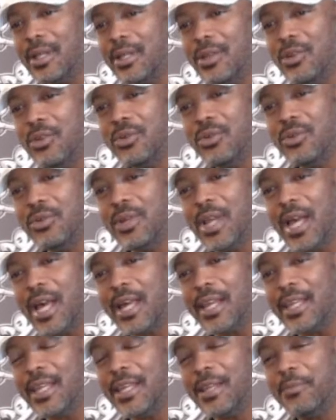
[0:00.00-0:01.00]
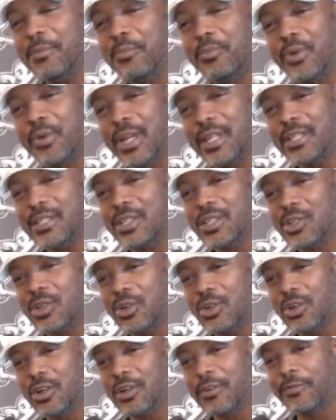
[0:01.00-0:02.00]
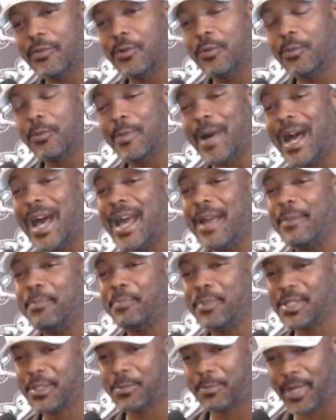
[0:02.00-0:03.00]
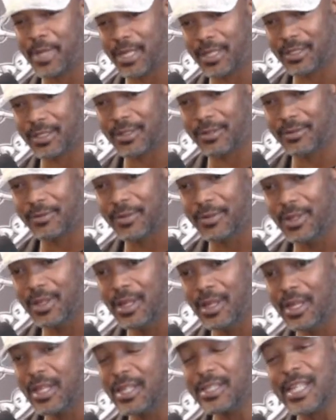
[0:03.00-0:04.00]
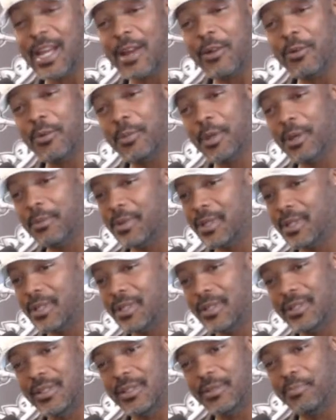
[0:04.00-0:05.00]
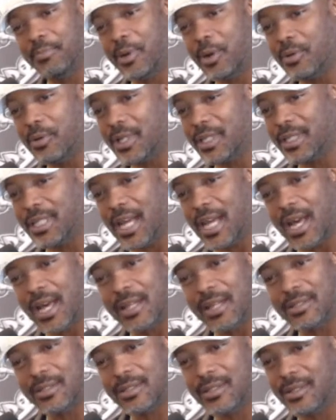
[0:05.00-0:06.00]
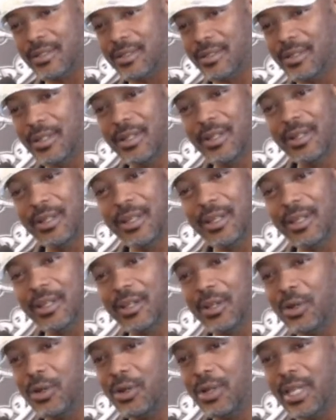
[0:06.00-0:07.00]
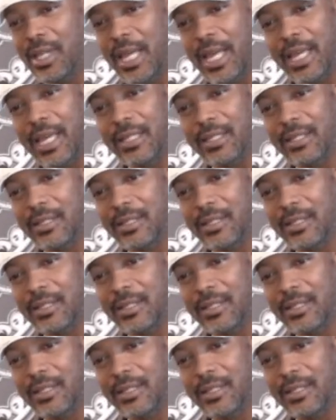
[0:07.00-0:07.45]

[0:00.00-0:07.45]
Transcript: You gotta embrace it all from my perspective, cause I remember the polka dots and all that.